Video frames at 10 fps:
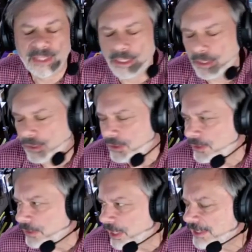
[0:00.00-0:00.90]

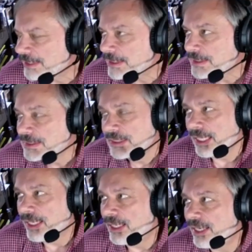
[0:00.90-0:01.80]
Oh,
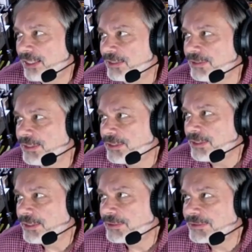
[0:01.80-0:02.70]

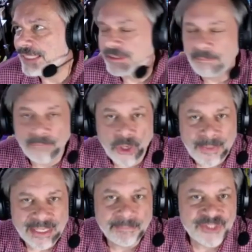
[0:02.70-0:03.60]
at the
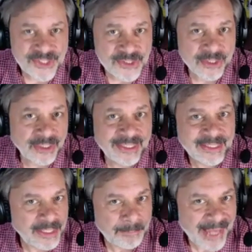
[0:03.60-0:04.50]
moment I'm just starting to
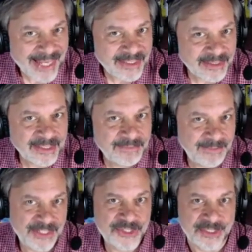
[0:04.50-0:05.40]
get back into the
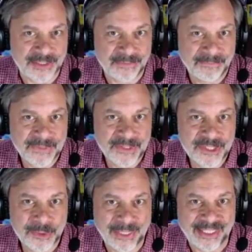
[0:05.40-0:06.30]
convention
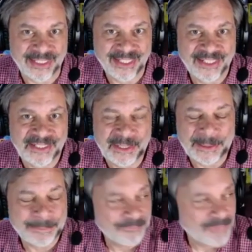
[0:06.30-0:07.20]
swing.
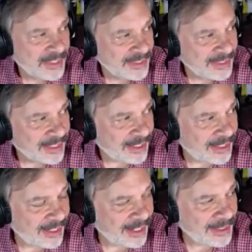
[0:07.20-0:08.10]
I'm
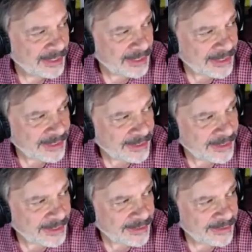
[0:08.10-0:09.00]

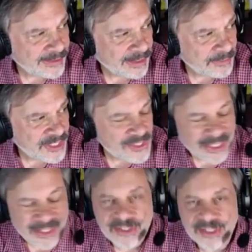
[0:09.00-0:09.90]
going to say
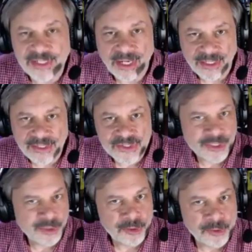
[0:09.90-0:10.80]
there's a
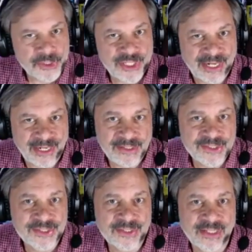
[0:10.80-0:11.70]
non-zero
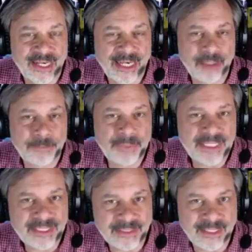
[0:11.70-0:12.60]
chance I would
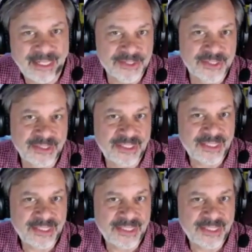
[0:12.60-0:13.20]
be at Essen